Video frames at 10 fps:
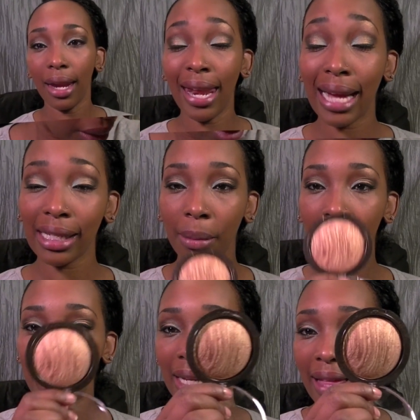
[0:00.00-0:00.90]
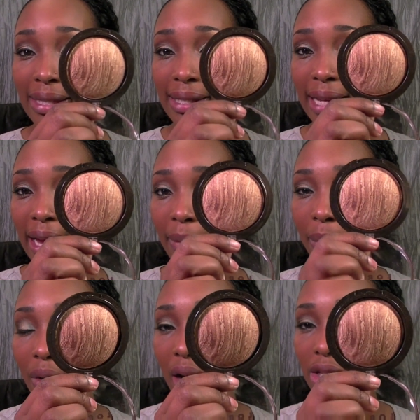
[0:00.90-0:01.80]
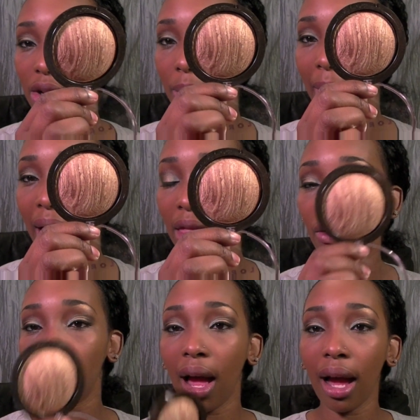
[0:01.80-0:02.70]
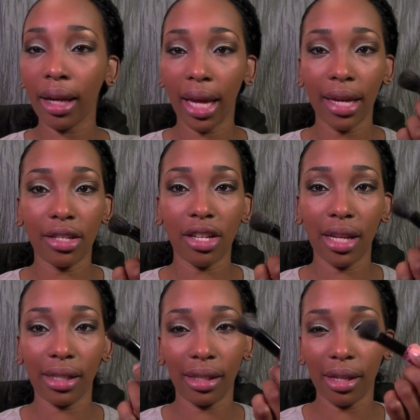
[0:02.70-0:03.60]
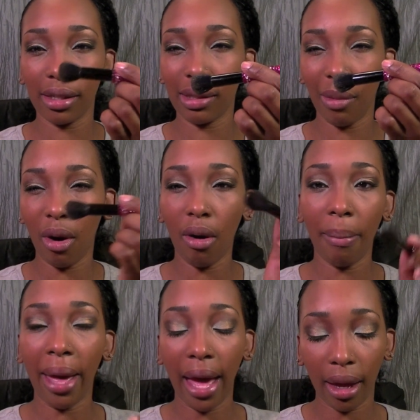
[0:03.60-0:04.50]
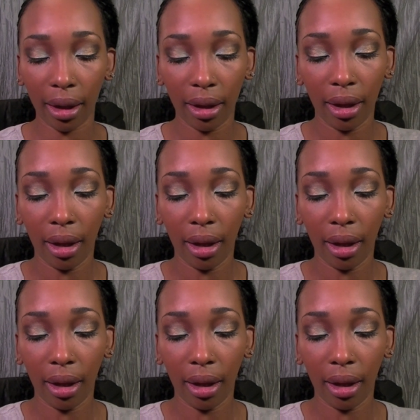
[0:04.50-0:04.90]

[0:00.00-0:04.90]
Next, I'm going to take that same bronzer by Lorac and just a small MAC